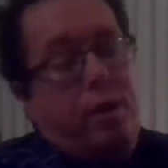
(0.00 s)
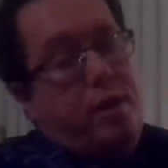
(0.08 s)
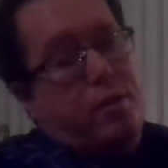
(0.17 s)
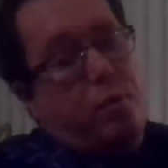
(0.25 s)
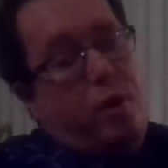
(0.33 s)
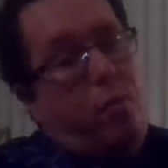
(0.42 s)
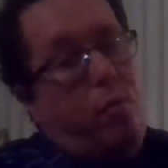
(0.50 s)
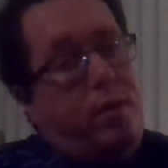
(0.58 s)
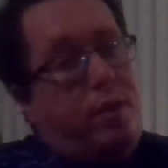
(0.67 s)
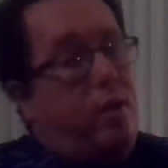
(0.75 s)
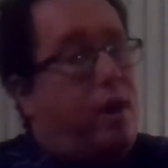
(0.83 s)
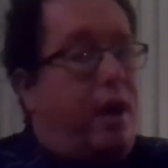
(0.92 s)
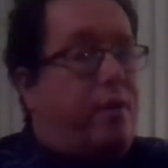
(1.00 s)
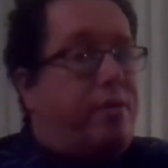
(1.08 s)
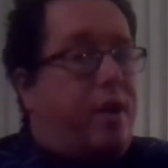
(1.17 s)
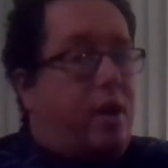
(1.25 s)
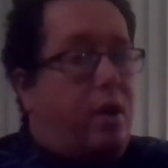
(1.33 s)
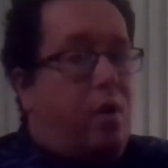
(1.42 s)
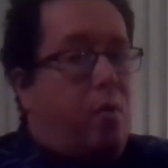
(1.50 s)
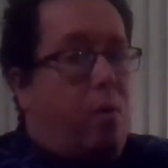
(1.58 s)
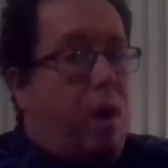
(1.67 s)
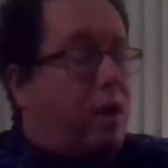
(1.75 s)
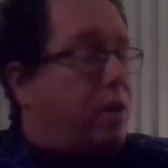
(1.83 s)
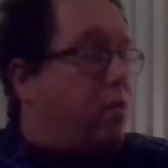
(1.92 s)
what? When you're out there
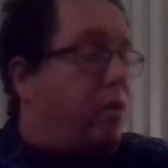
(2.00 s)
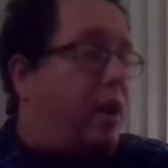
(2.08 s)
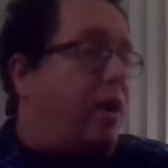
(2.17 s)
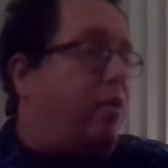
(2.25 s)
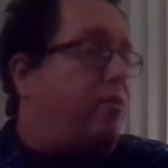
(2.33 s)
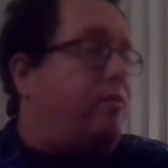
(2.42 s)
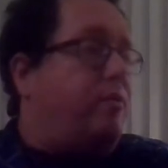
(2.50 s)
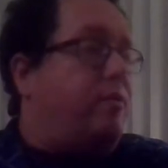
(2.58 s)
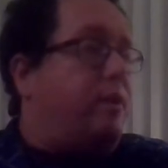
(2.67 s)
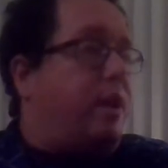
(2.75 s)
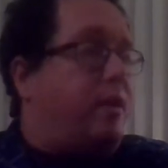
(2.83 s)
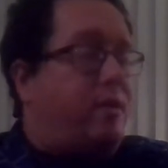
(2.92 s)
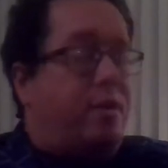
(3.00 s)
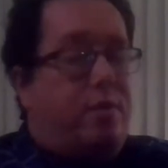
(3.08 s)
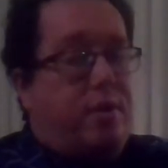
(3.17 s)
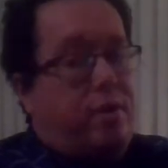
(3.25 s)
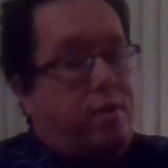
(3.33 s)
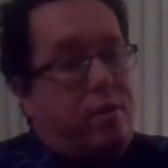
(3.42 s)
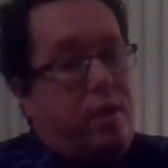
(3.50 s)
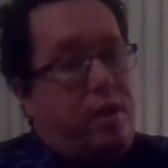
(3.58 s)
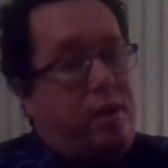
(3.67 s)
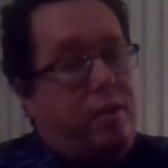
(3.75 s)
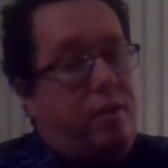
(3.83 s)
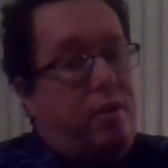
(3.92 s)
walking around and doing your
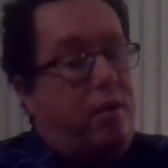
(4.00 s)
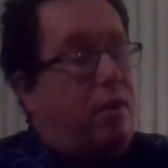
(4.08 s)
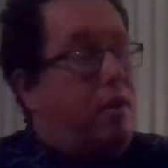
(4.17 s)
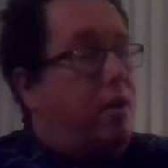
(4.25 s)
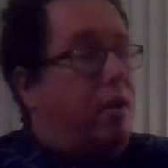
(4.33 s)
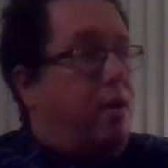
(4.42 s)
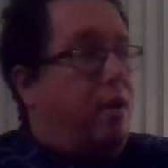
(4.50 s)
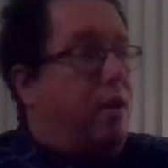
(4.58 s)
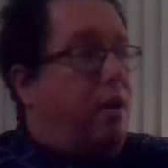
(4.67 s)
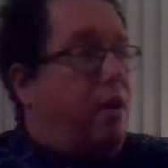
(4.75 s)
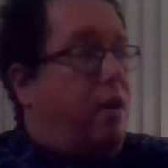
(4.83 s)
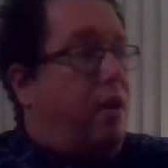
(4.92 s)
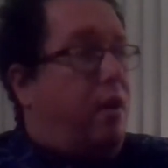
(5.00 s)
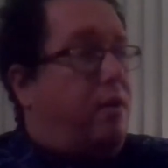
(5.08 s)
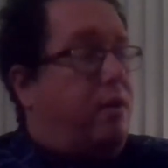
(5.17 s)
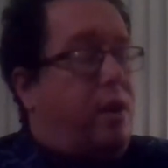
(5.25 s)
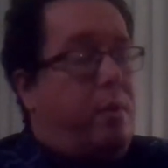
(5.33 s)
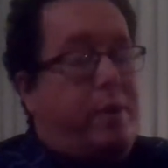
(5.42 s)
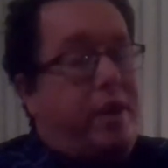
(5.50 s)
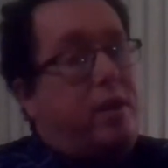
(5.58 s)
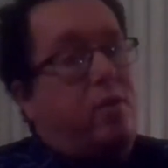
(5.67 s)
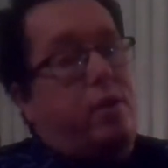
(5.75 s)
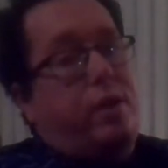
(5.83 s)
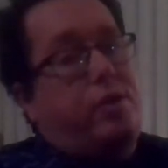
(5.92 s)
thing, nobody
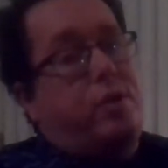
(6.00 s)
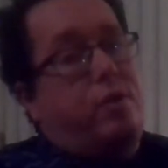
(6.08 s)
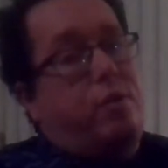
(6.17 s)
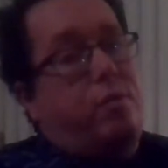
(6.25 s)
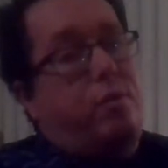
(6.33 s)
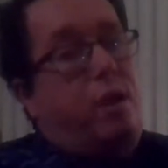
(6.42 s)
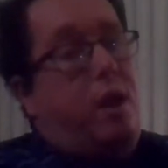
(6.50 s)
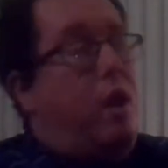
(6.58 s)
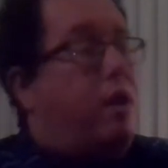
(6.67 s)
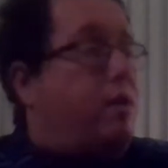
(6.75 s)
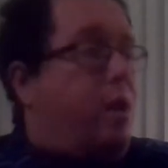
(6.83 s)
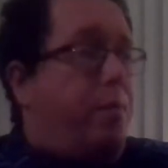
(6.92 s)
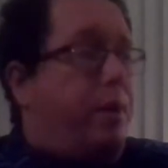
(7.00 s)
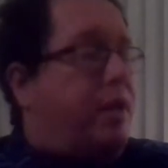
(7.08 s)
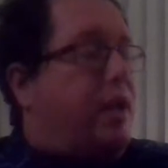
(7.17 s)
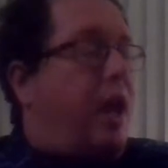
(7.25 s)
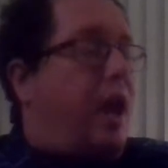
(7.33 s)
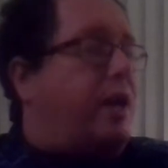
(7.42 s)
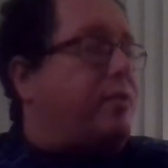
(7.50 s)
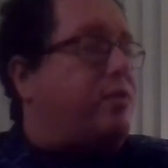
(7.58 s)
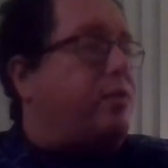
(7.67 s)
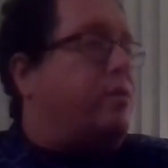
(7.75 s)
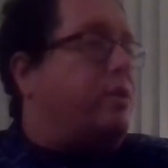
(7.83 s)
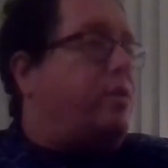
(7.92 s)
can reach you. Nobody can
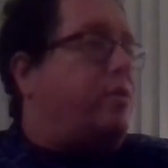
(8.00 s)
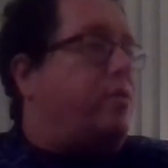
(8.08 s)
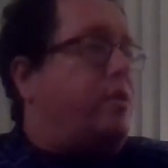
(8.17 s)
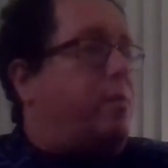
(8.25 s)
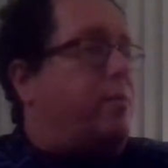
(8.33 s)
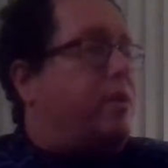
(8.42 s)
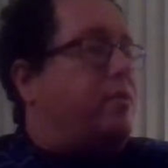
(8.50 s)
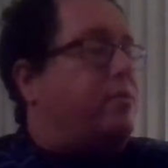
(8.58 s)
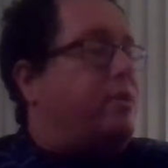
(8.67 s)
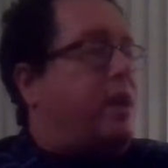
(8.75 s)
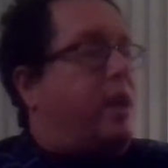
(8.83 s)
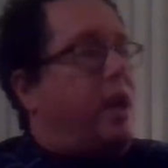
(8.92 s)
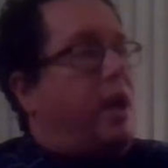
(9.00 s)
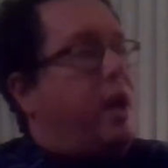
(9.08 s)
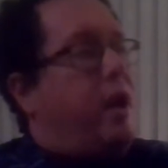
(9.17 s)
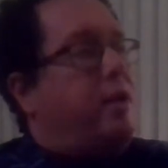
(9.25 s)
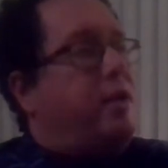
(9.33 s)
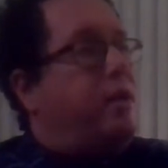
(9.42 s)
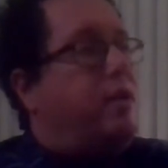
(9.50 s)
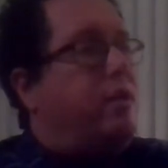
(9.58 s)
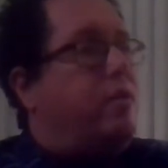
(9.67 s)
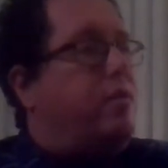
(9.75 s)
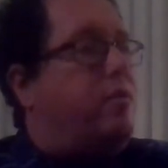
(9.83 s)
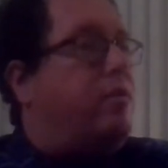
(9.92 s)
hassle you. Nobody can say, "Hey, I need you to
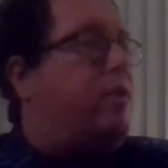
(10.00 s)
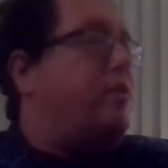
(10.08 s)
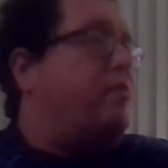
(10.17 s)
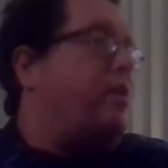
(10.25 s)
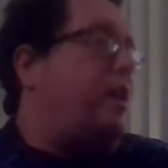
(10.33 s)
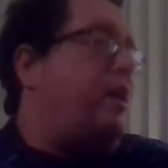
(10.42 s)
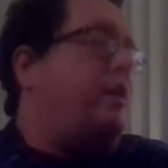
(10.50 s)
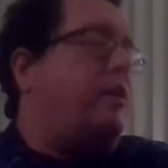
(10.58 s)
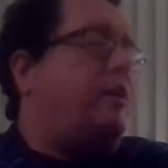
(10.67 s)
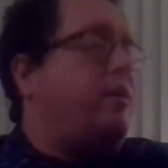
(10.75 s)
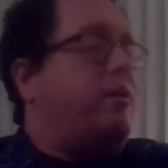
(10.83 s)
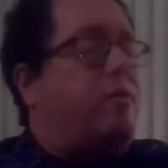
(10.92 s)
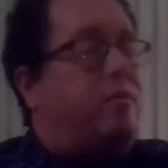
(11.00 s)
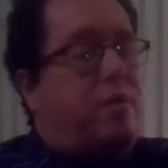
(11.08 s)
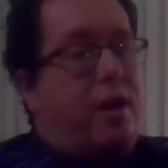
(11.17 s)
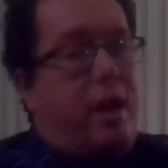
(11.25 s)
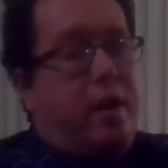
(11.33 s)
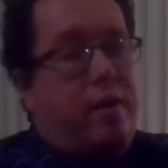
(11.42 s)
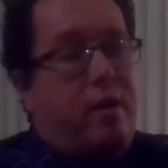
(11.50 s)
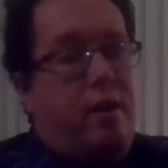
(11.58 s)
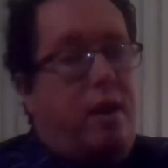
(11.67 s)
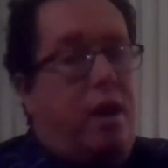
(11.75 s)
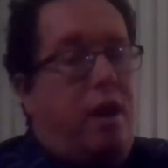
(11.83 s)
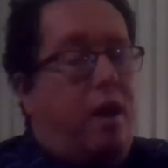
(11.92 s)
do this. Hey, I need you to do that."
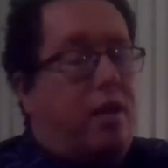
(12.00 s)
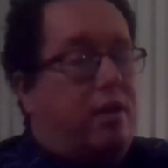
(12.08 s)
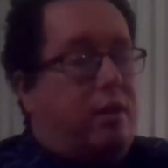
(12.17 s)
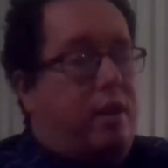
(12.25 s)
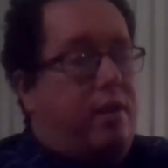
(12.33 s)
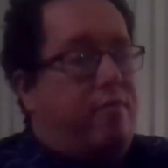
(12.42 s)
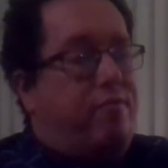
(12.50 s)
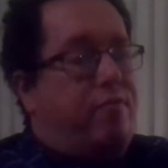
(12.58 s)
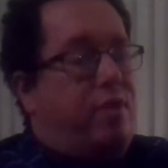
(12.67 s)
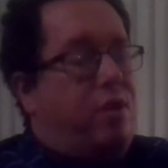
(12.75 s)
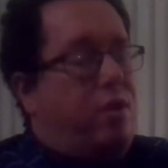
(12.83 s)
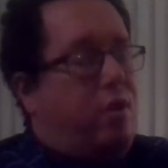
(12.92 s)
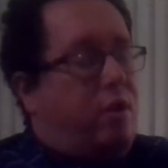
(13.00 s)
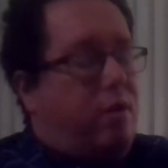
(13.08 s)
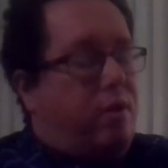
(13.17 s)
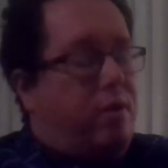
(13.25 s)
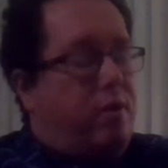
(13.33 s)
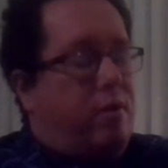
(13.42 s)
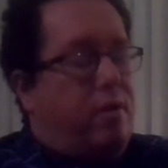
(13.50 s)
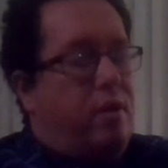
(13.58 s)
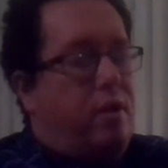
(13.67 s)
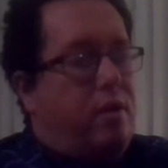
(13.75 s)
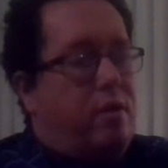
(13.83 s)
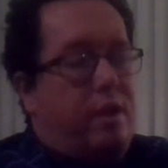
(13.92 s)
Leave your
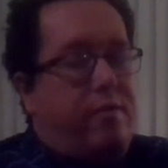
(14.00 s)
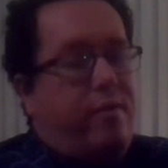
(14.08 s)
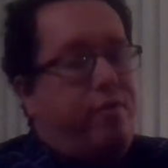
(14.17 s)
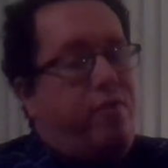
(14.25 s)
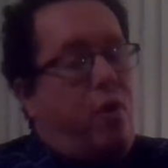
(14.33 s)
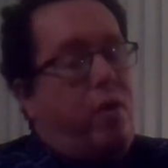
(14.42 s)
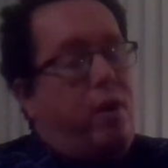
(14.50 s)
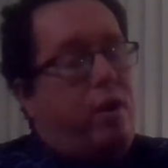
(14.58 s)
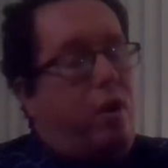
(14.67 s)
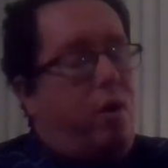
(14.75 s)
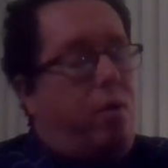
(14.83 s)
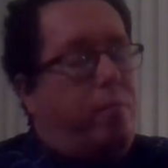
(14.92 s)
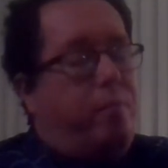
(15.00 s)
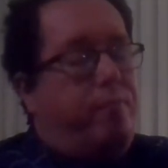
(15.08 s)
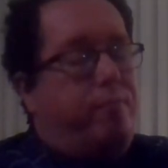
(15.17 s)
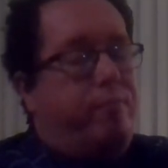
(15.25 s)
leave your phone at home.